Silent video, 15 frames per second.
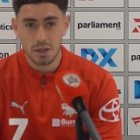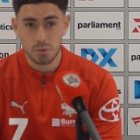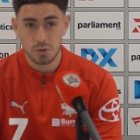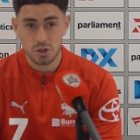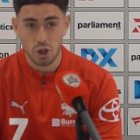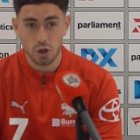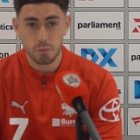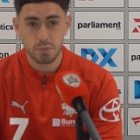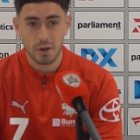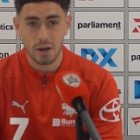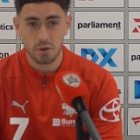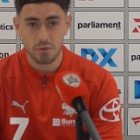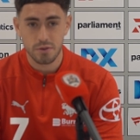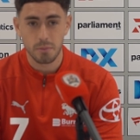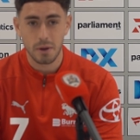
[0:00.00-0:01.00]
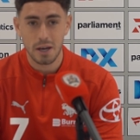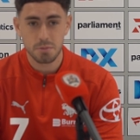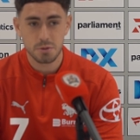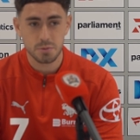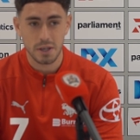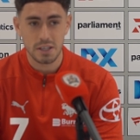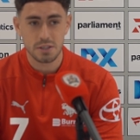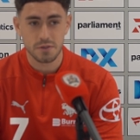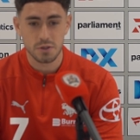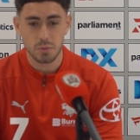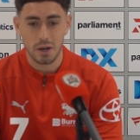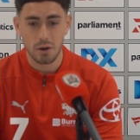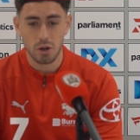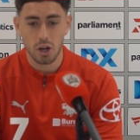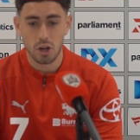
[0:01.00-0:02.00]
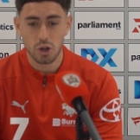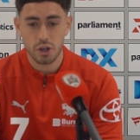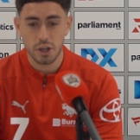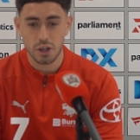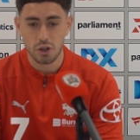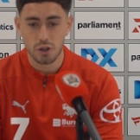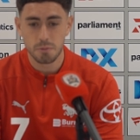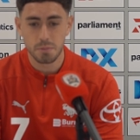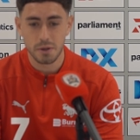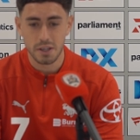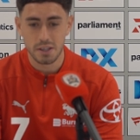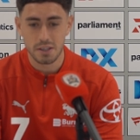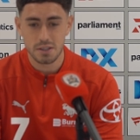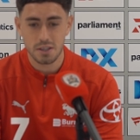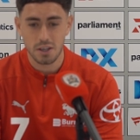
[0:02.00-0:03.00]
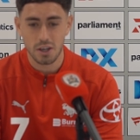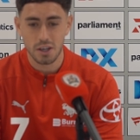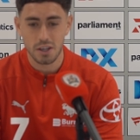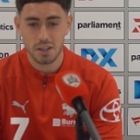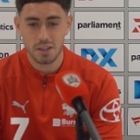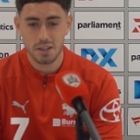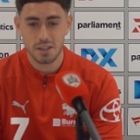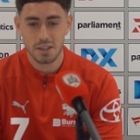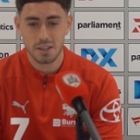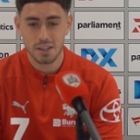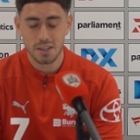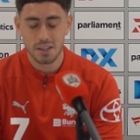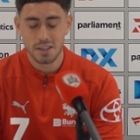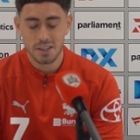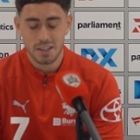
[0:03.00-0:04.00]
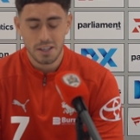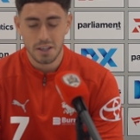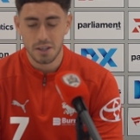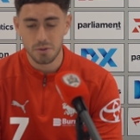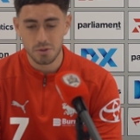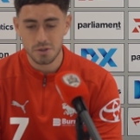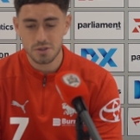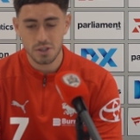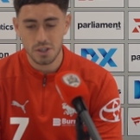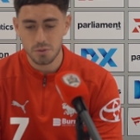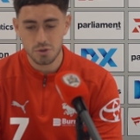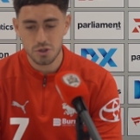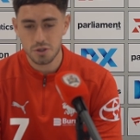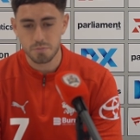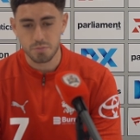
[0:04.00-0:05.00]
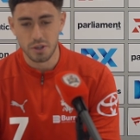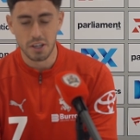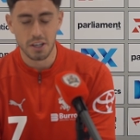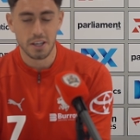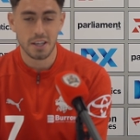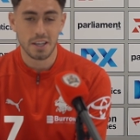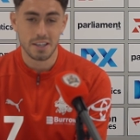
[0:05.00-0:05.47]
so proud from our perspective as well, like, looking up, and like it was just brilliant.